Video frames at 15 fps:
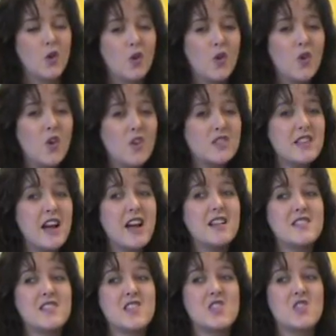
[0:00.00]
Cold
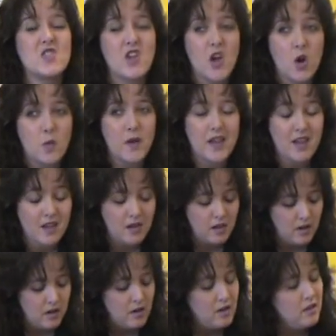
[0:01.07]
and snowy.
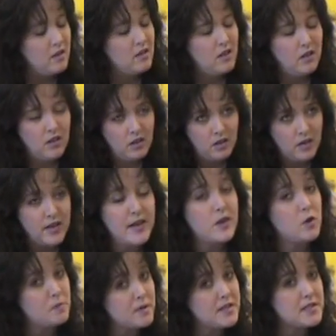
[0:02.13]

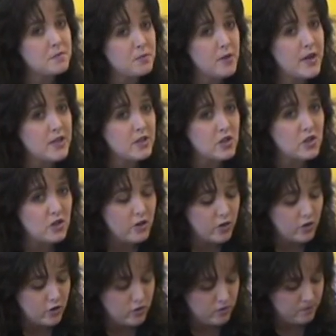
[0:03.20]
It'll be spring
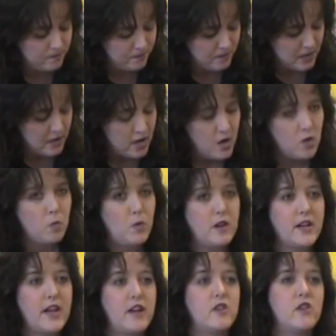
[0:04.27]
soon.
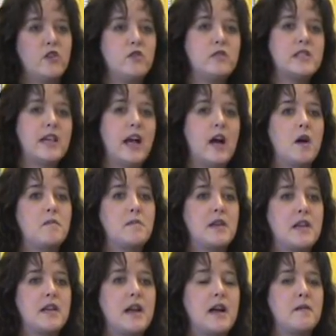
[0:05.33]
Well, can you tell
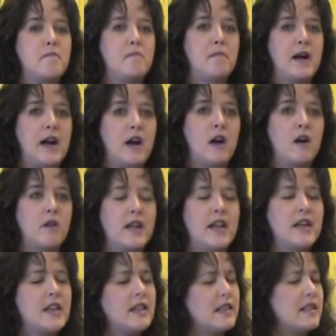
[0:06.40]
me about
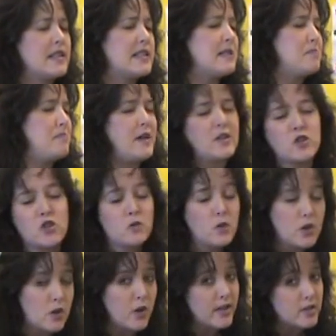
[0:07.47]
anything special
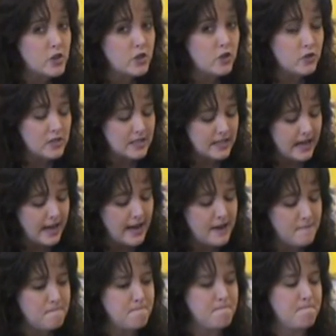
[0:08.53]
we're going to do
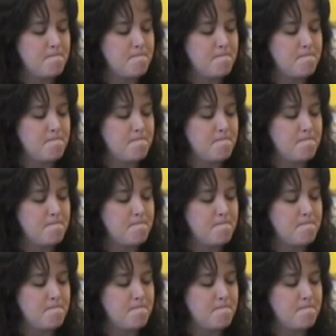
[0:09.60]
today?